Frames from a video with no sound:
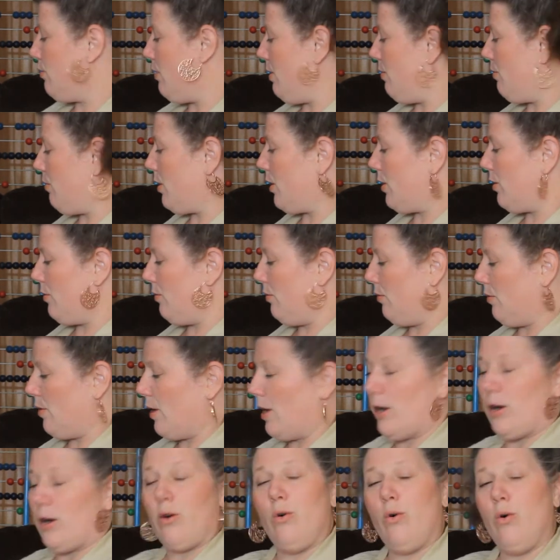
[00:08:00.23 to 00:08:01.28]
we work through
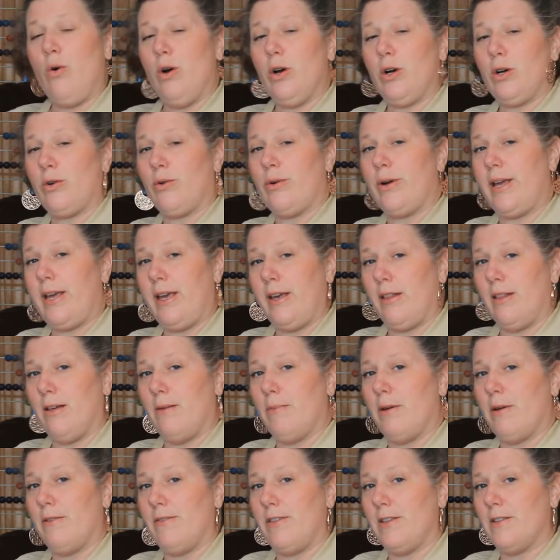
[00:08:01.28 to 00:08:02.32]
our core
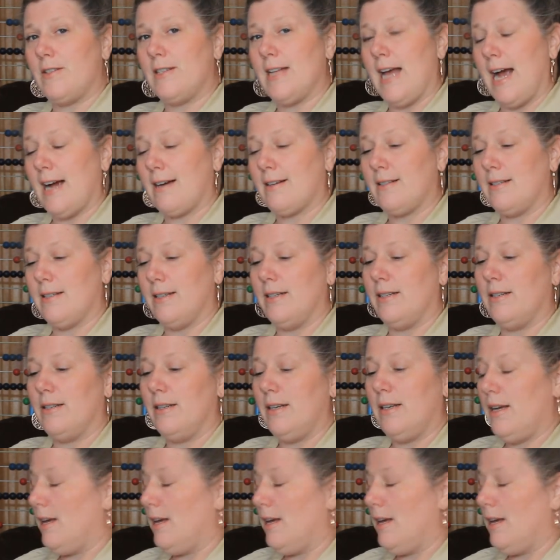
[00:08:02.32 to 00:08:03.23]
curriculum of the Saxon